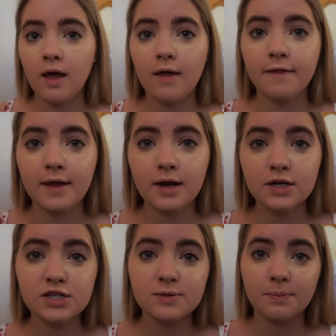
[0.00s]
And then I
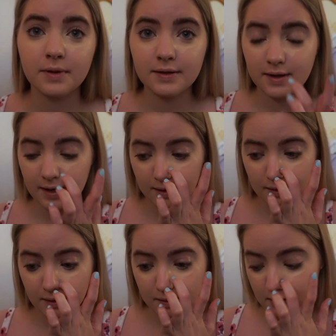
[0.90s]
just blend that
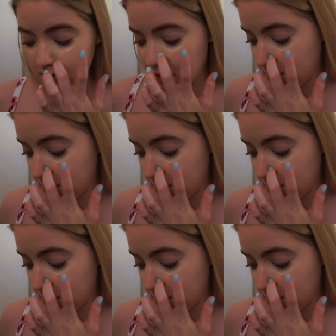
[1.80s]
in.